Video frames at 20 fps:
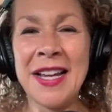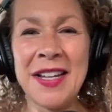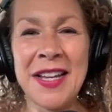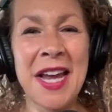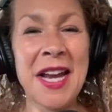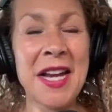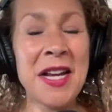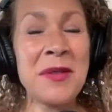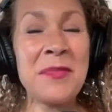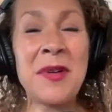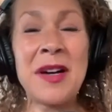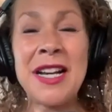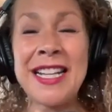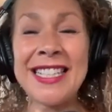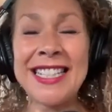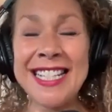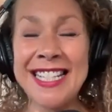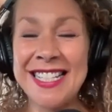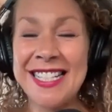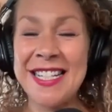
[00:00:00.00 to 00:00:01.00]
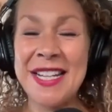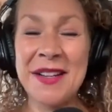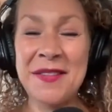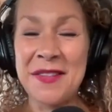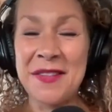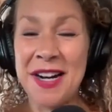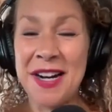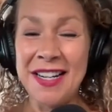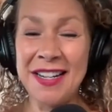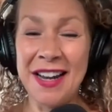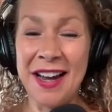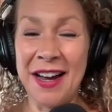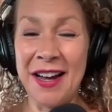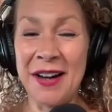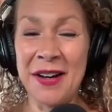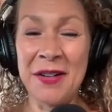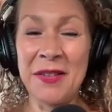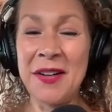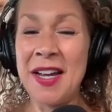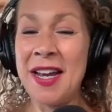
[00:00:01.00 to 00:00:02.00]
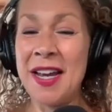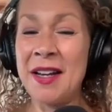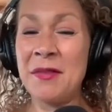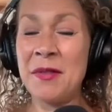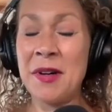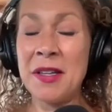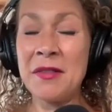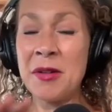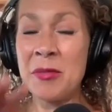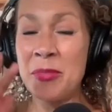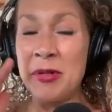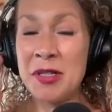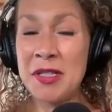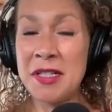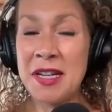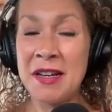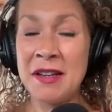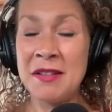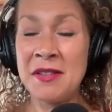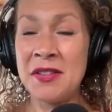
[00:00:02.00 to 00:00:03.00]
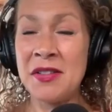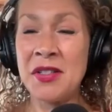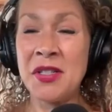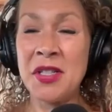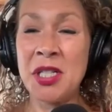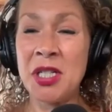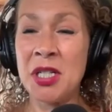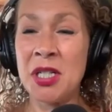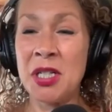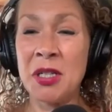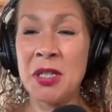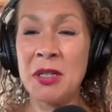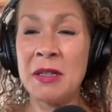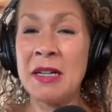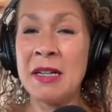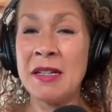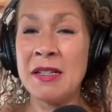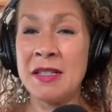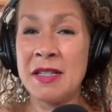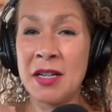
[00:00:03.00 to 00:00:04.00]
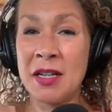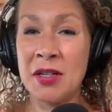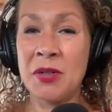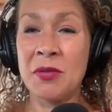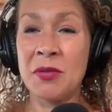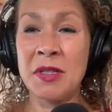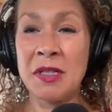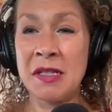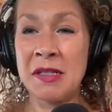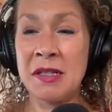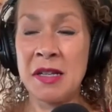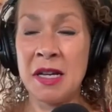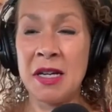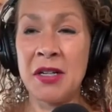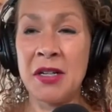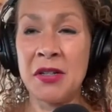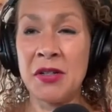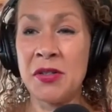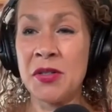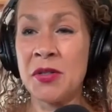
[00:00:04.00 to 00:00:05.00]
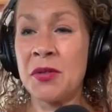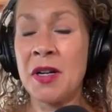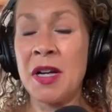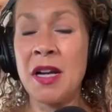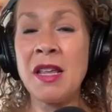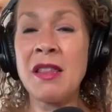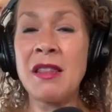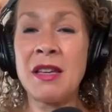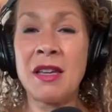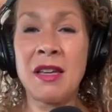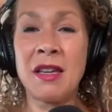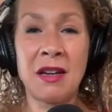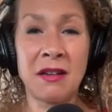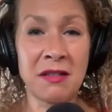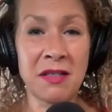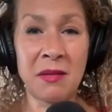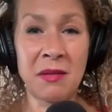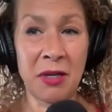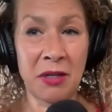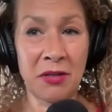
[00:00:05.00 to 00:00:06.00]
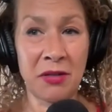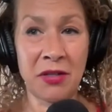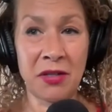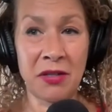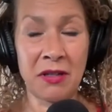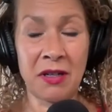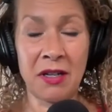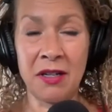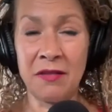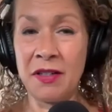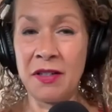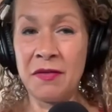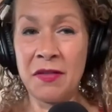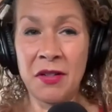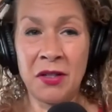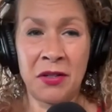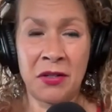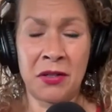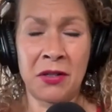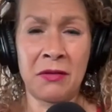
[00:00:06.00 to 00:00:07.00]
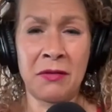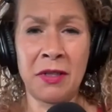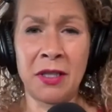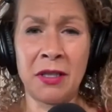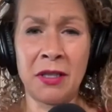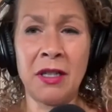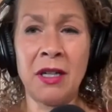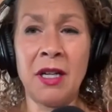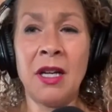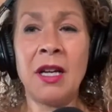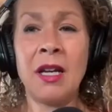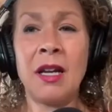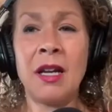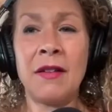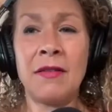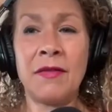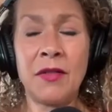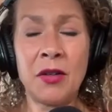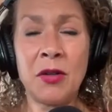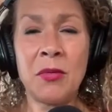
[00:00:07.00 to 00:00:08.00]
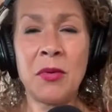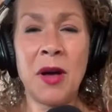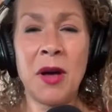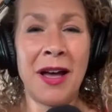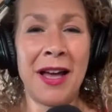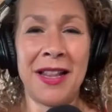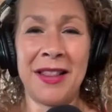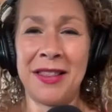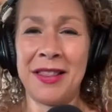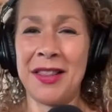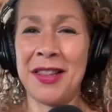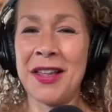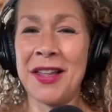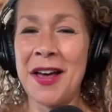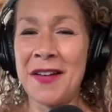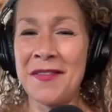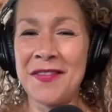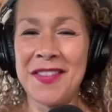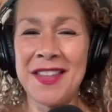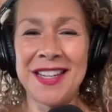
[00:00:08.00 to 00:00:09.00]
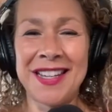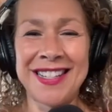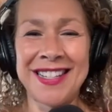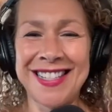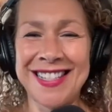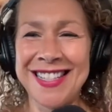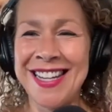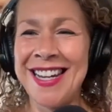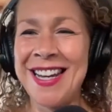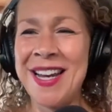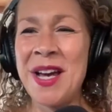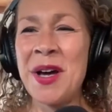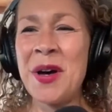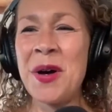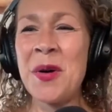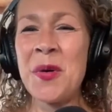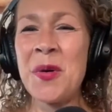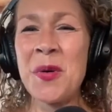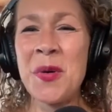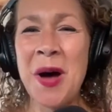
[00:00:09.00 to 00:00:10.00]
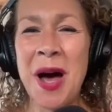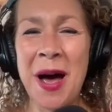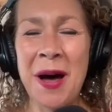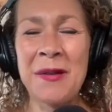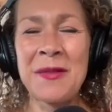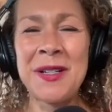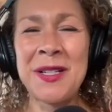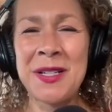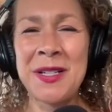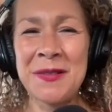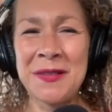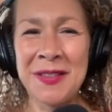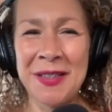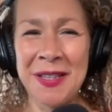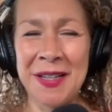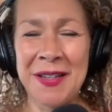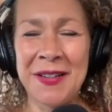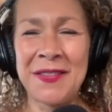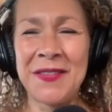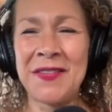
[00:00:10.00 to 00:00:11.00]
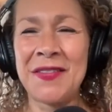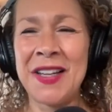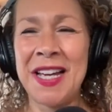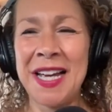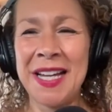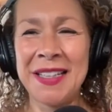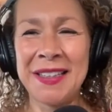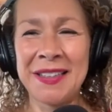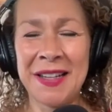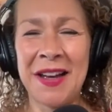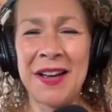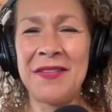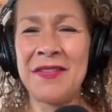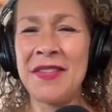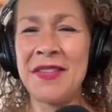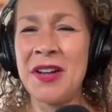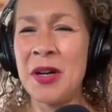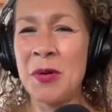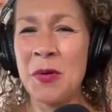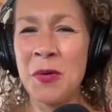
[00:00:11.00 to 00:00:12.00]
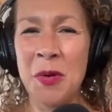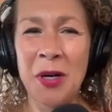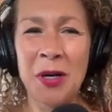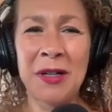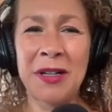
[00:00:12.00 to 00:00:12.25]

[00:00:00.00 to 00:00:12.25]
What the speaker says: Anybody listening right now, and whether it pertains to your sexual desires or anything else about your life, even your career, if you I love this, how would you live and love, work,